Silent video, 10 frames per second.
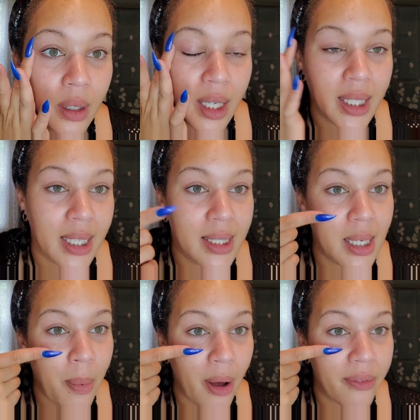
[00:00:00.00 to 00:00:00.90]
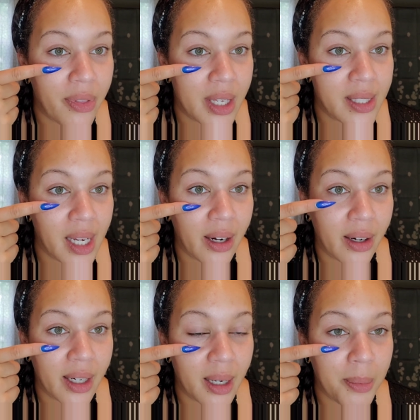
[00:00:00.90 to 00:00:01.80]
and I depuff this
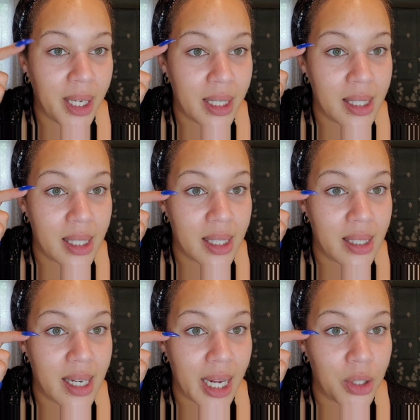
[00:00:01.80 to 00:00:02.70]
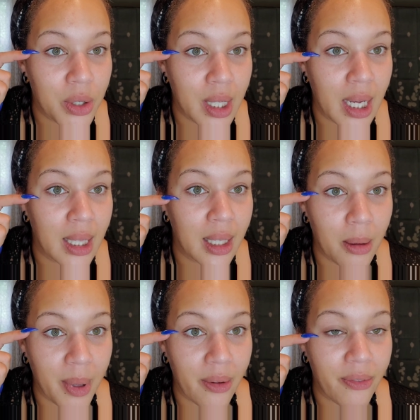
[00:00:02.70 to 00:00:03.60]
area, because this is naturally a little
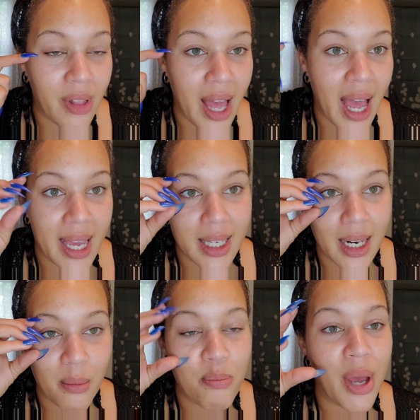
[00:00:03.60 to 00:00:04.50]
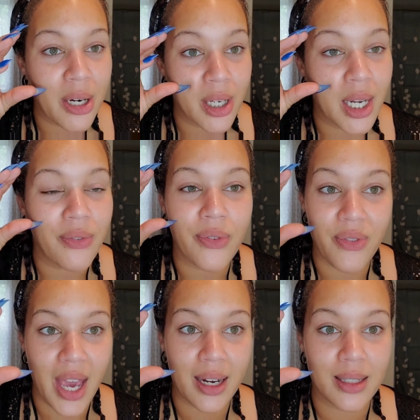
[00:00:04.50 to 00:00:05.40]
bit flat, I get a better
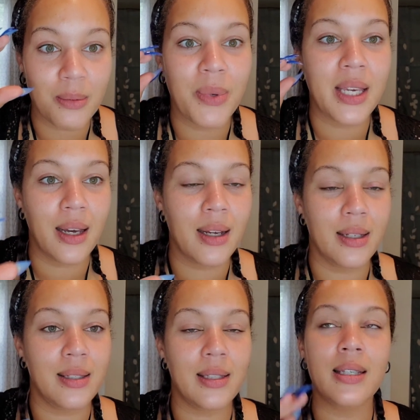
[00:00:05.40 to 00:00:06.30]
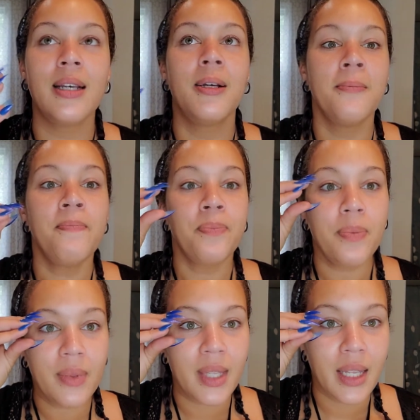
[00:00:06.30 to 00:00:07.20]
effect because
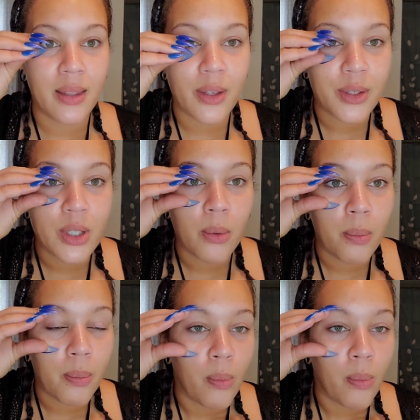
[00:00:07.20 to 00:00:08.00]
there's a